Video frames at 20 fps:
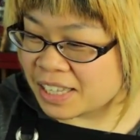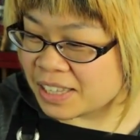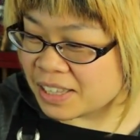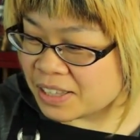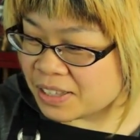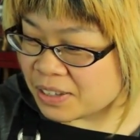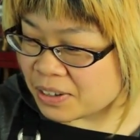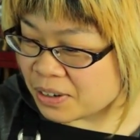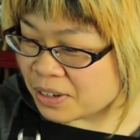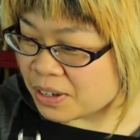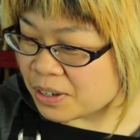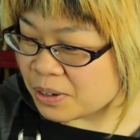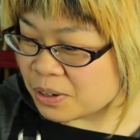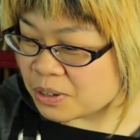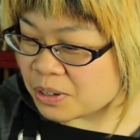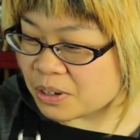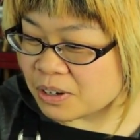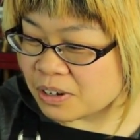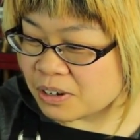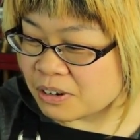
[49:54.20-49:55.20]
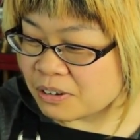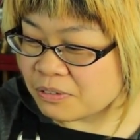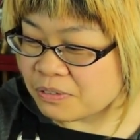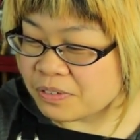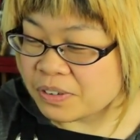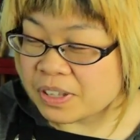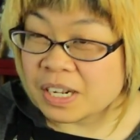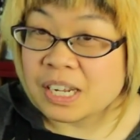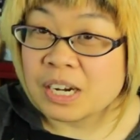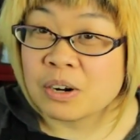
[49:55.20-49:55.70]
The Guild of
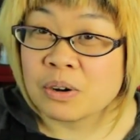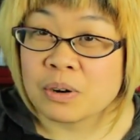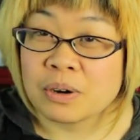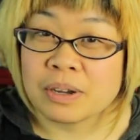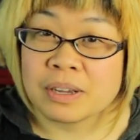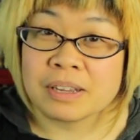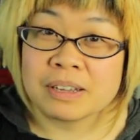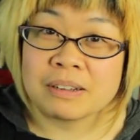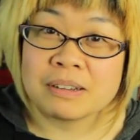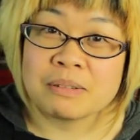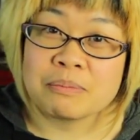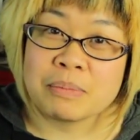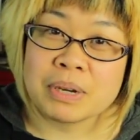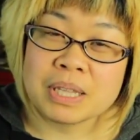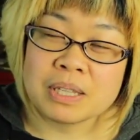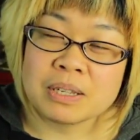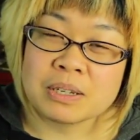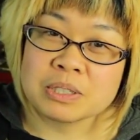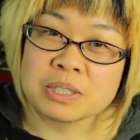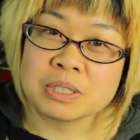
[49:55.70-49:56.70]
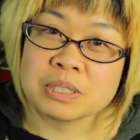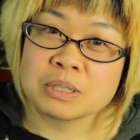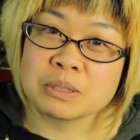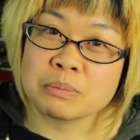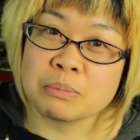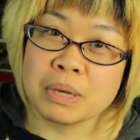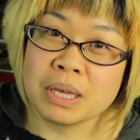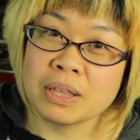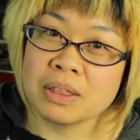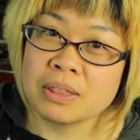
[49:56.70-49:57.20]
Illinois
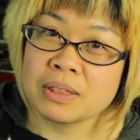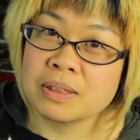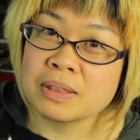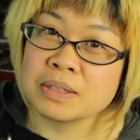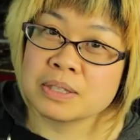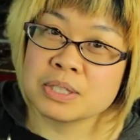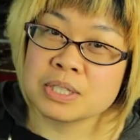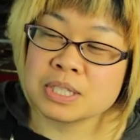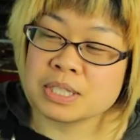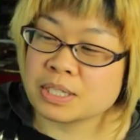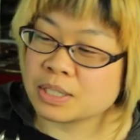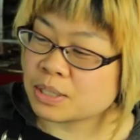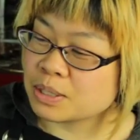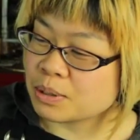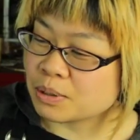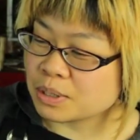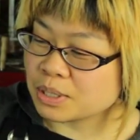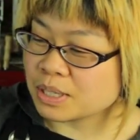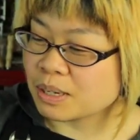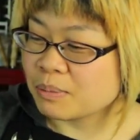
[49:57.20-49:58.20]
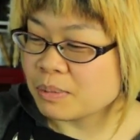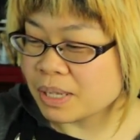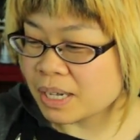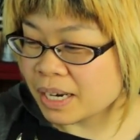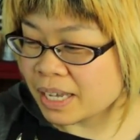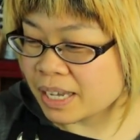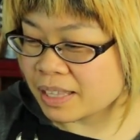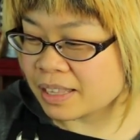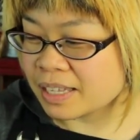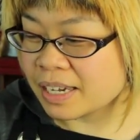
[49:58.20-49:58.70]
Metalsmiths or something
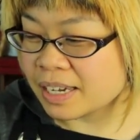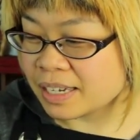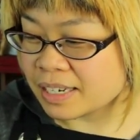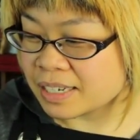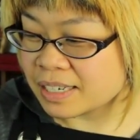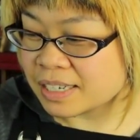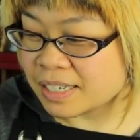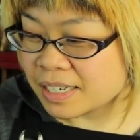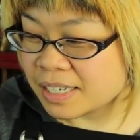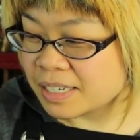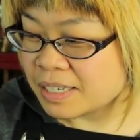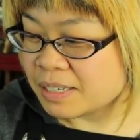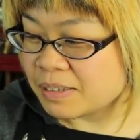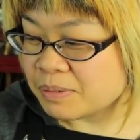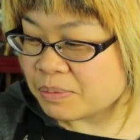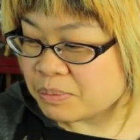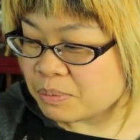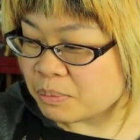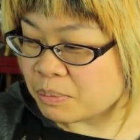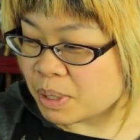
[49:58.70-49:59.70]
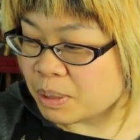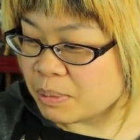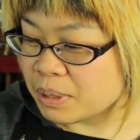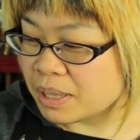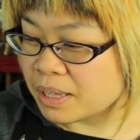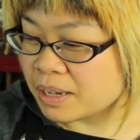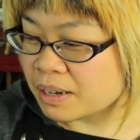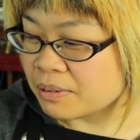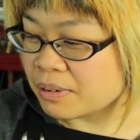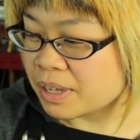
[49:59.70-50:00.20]
like that. Maybe
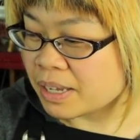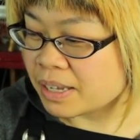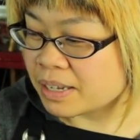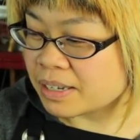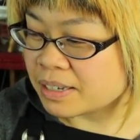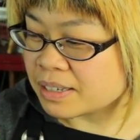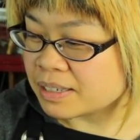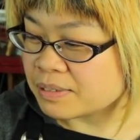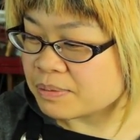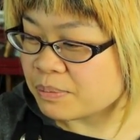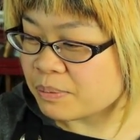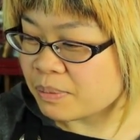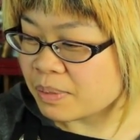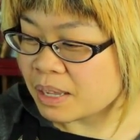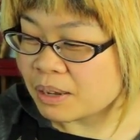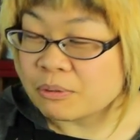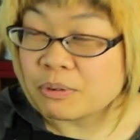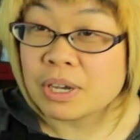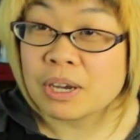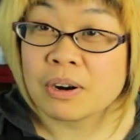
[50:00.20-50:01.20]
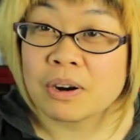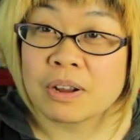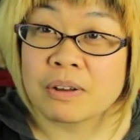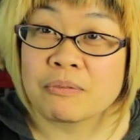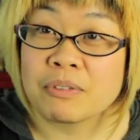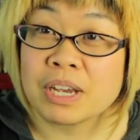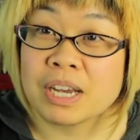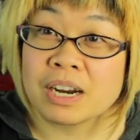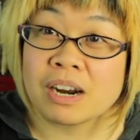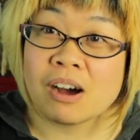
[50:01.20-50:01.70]
then like we
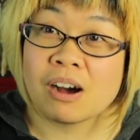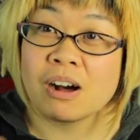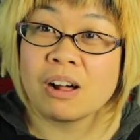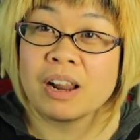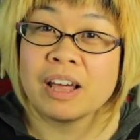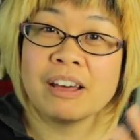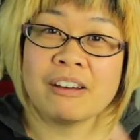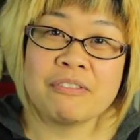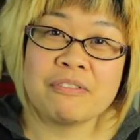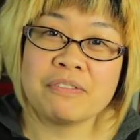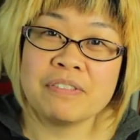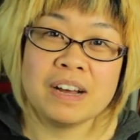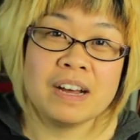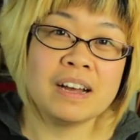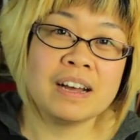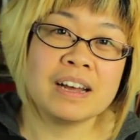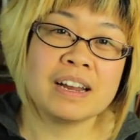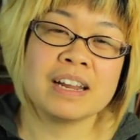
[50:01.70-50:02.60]
can all have fun